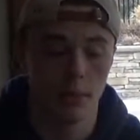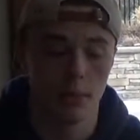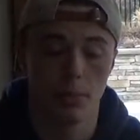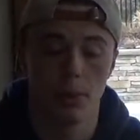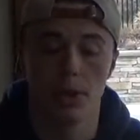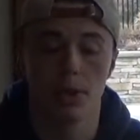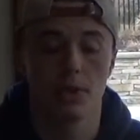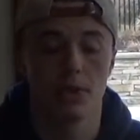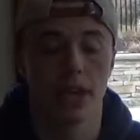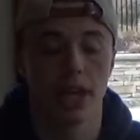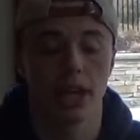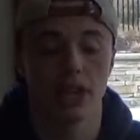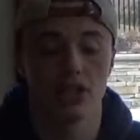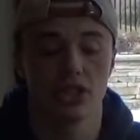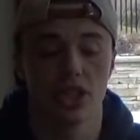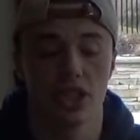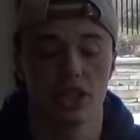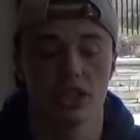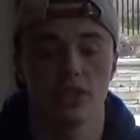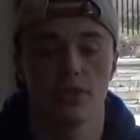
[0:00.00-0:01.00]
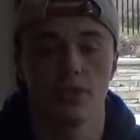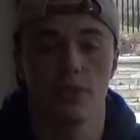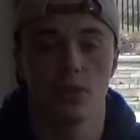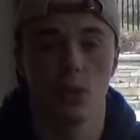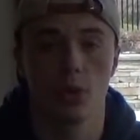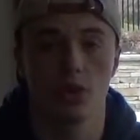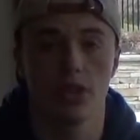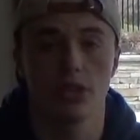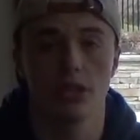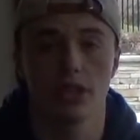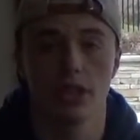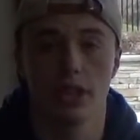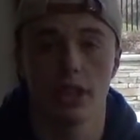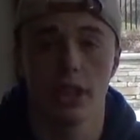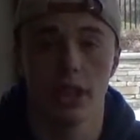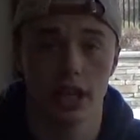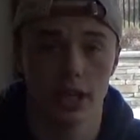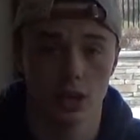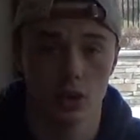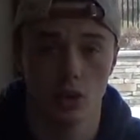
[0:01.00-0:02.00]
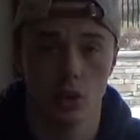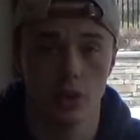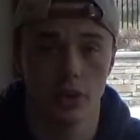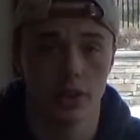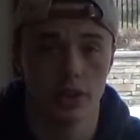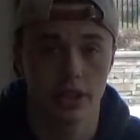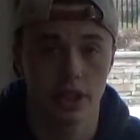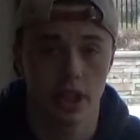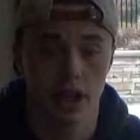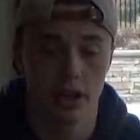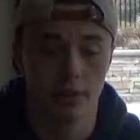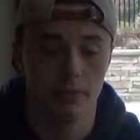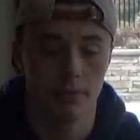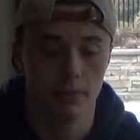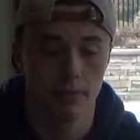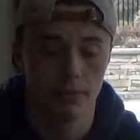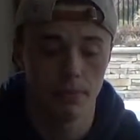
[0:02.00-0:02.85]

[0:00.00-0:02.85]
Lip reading: but you can change force and or the time.